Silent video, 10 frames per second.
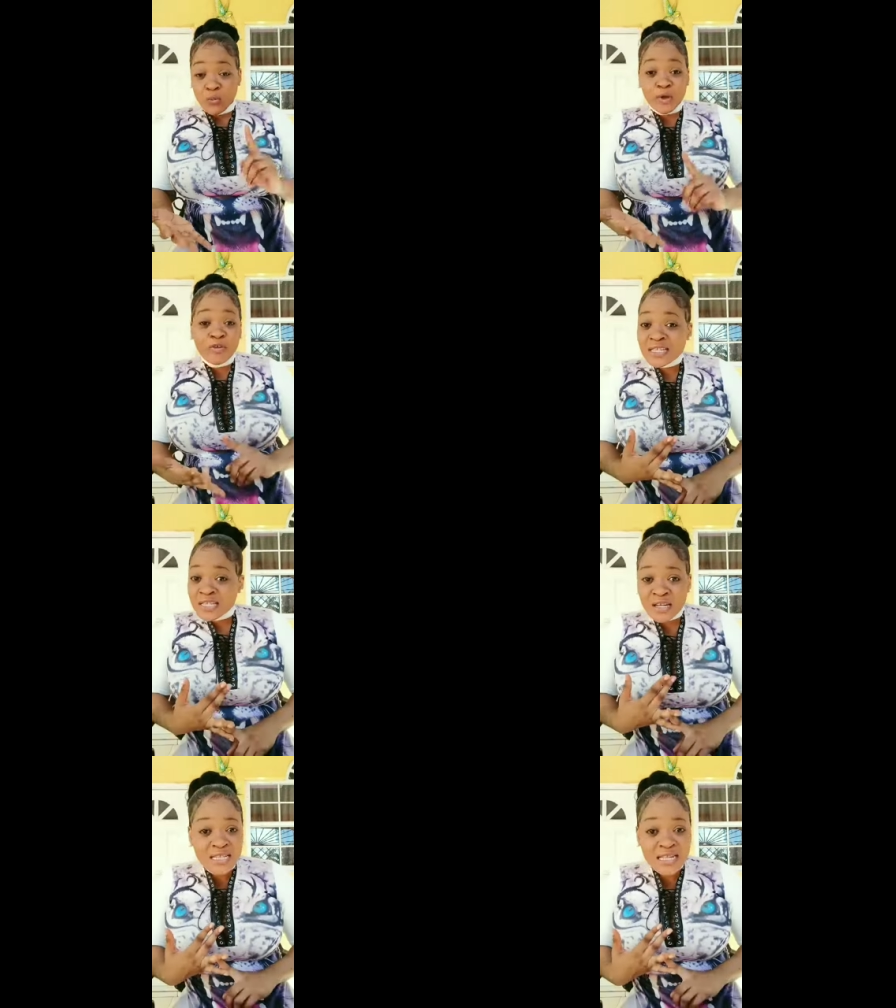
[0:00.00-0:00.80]
we
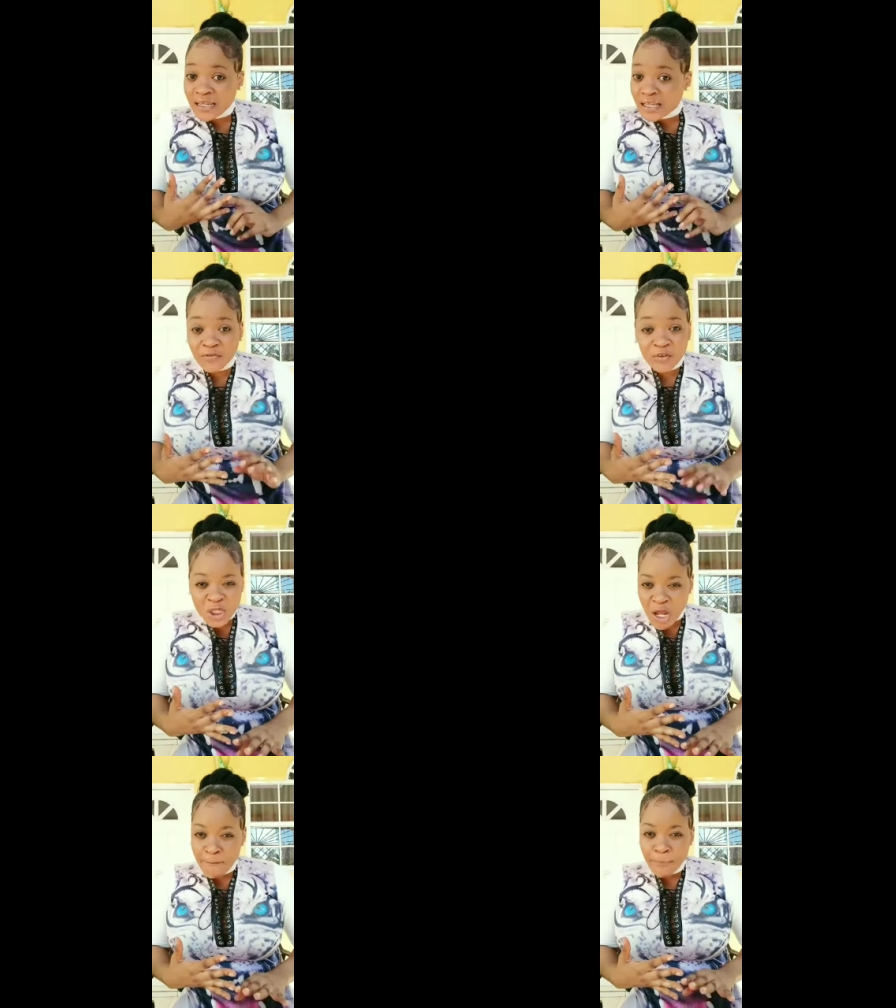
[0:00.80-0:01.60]
wrestle not against
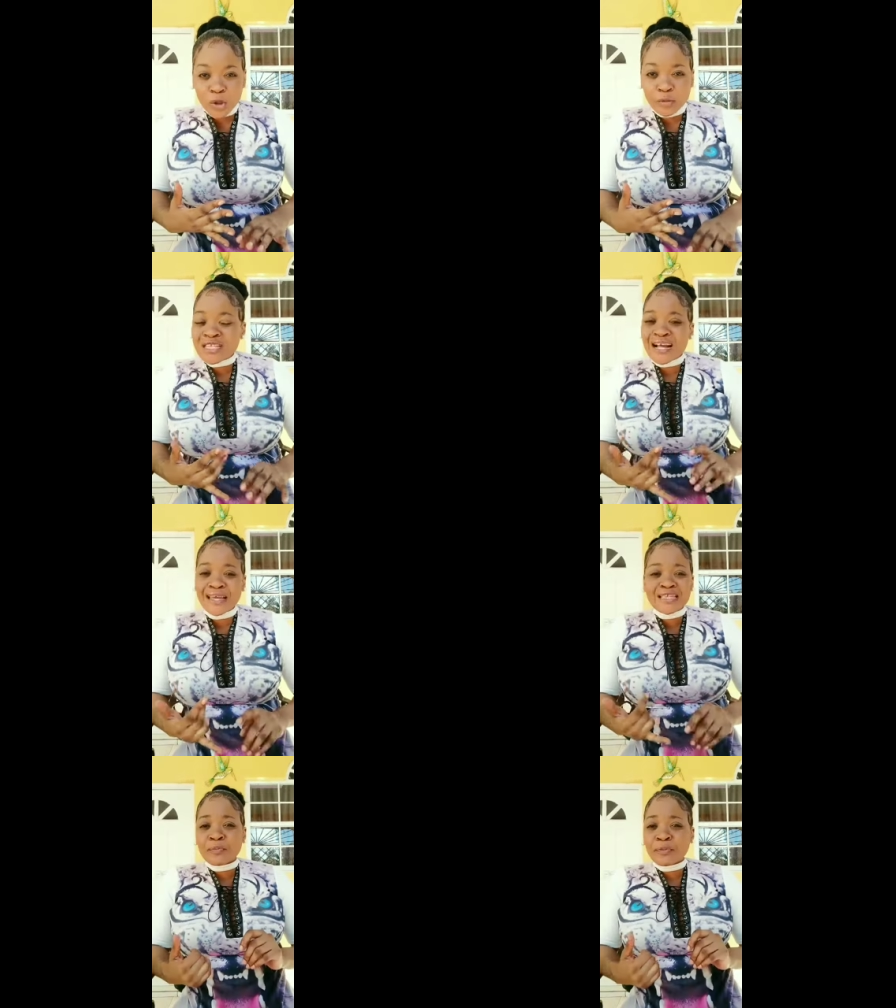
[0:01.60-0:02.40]
flesh and blood, but
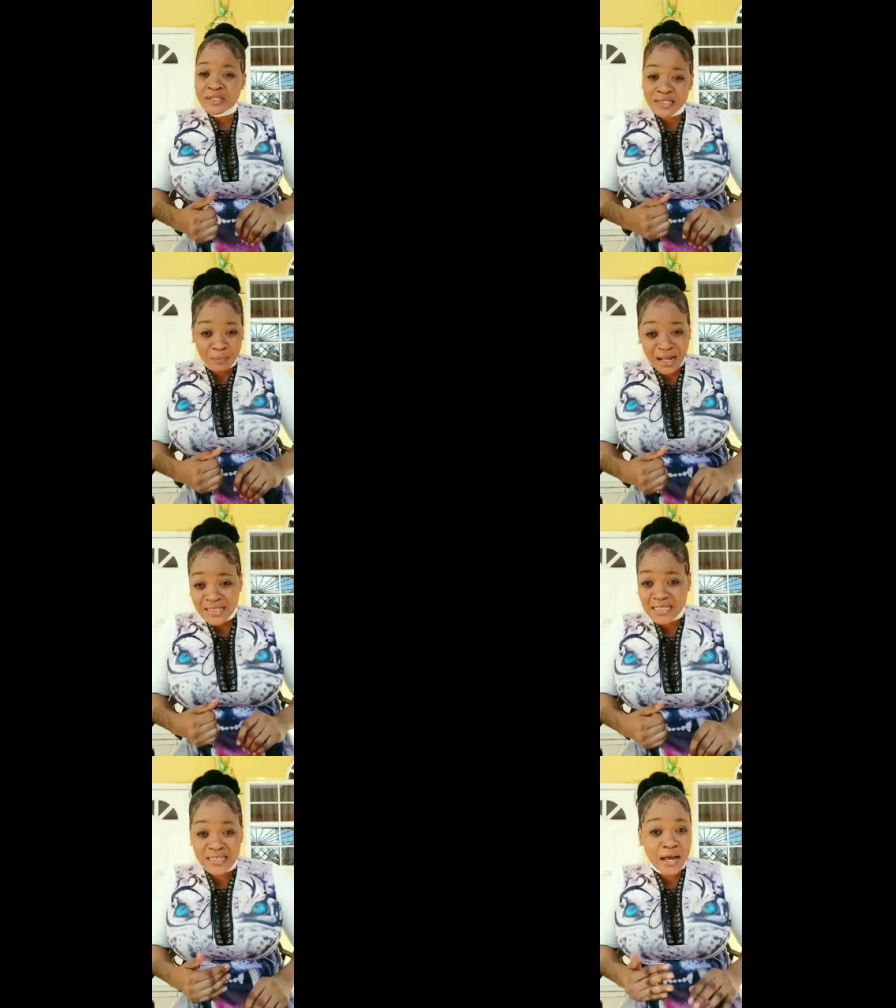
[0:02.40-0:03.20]
against
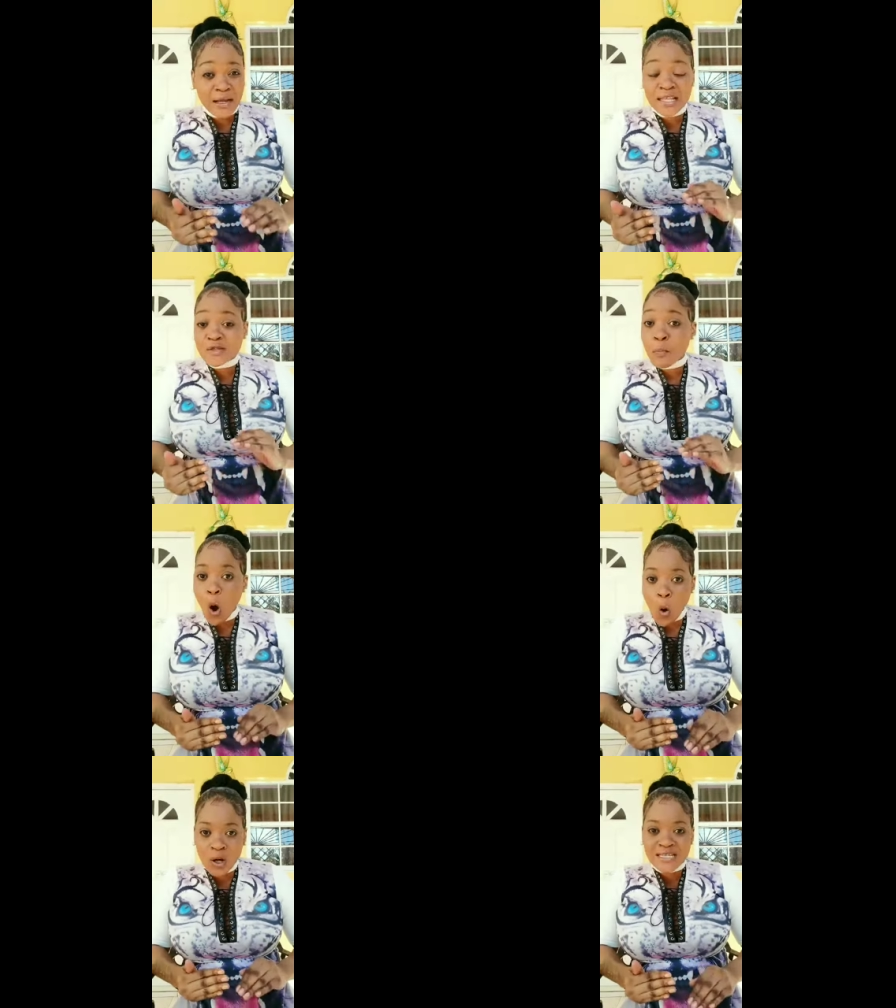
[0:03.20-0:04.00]
principalities, against
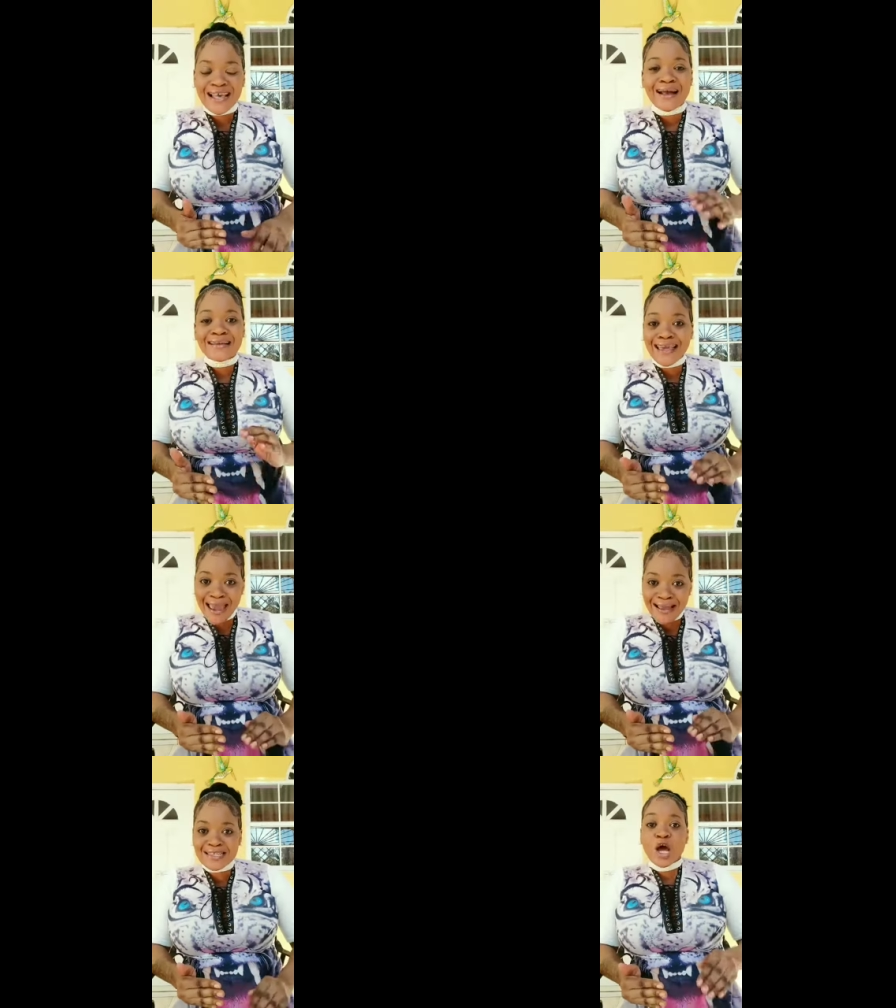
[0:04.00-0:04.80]
powers,
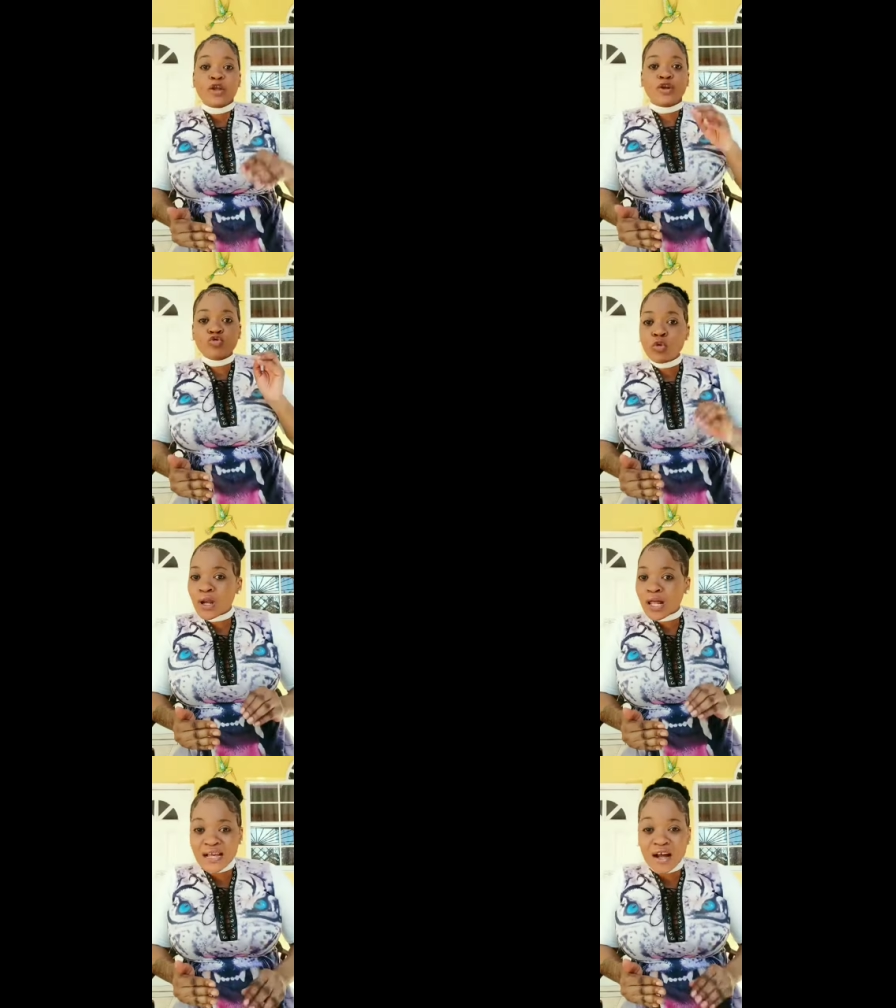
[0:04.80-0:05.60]
against the
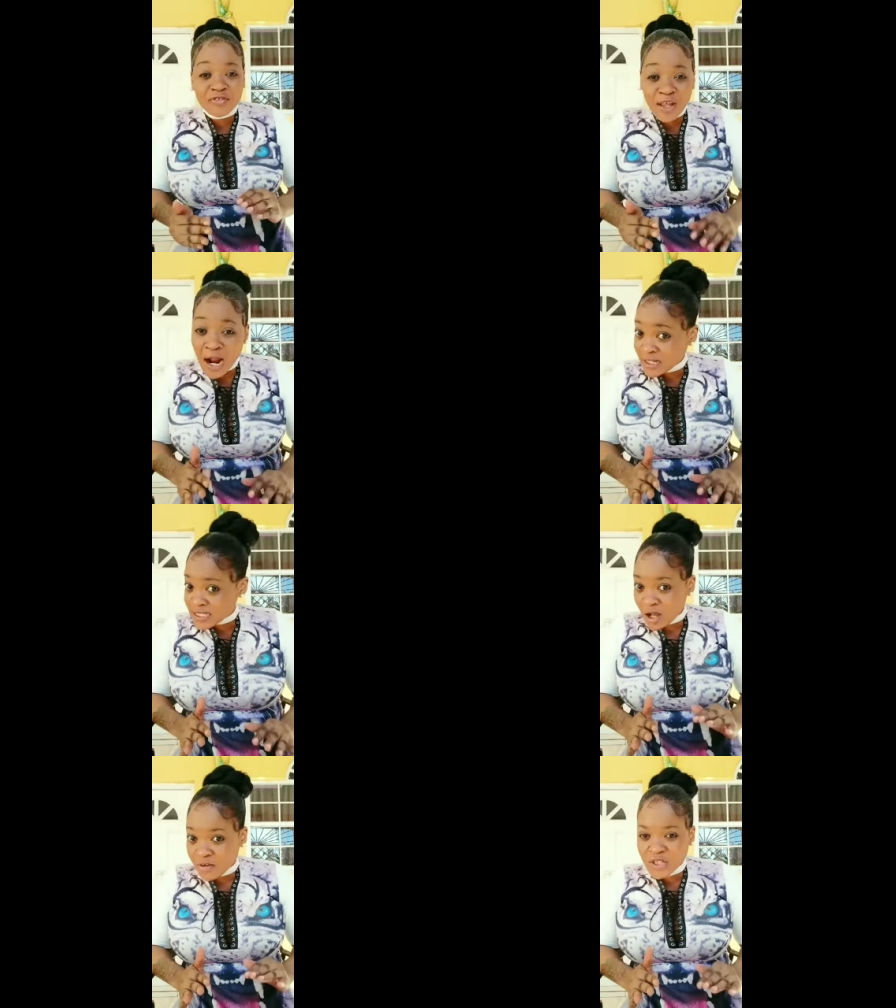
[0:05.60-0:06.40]
rulers of
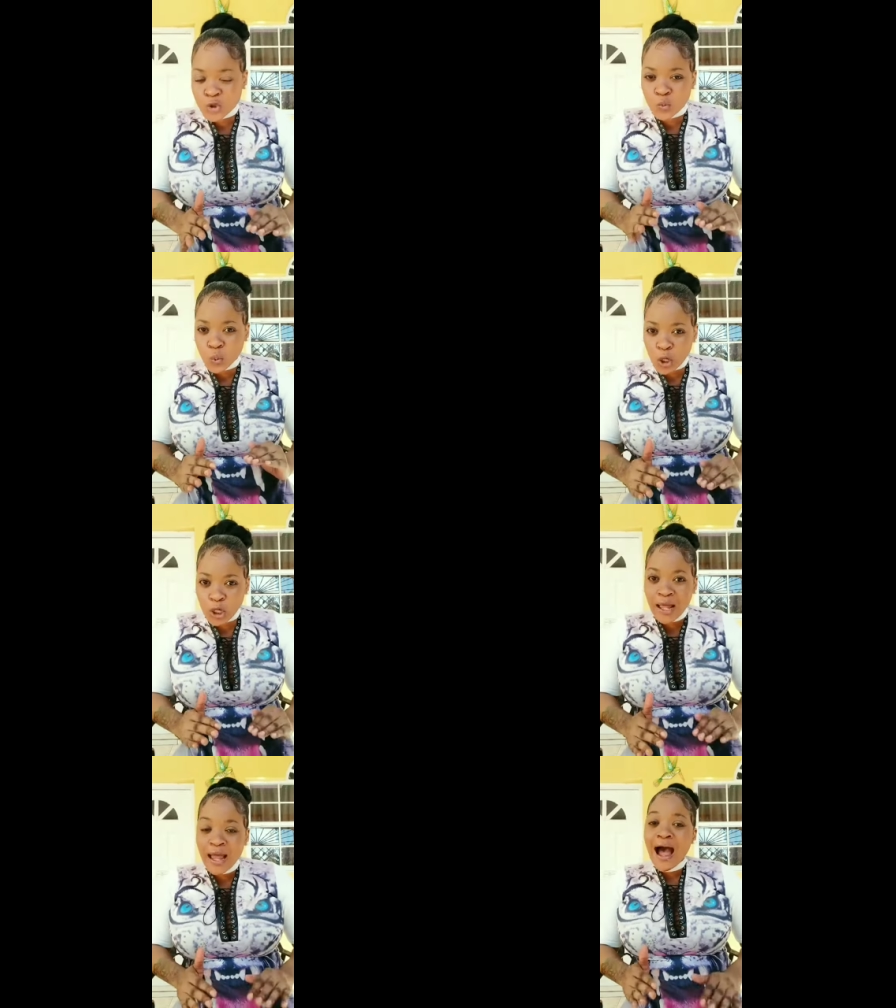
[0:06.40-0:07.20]
darkness of this
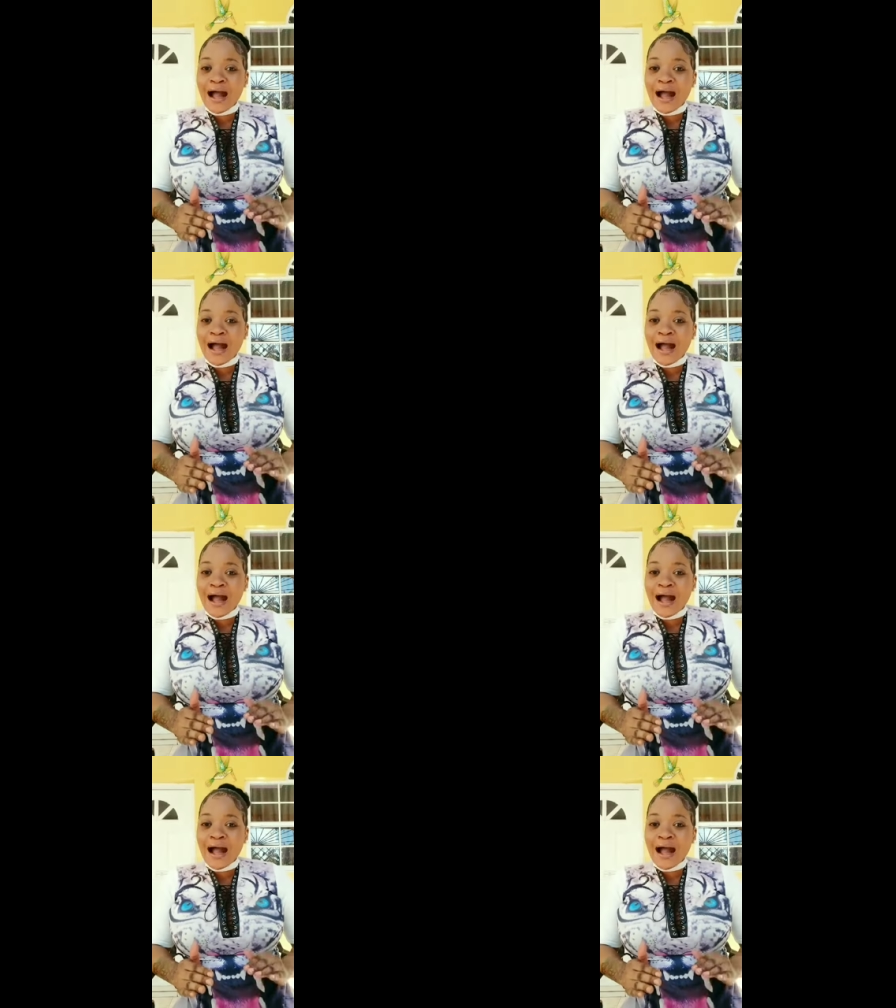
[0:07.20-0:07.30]
world,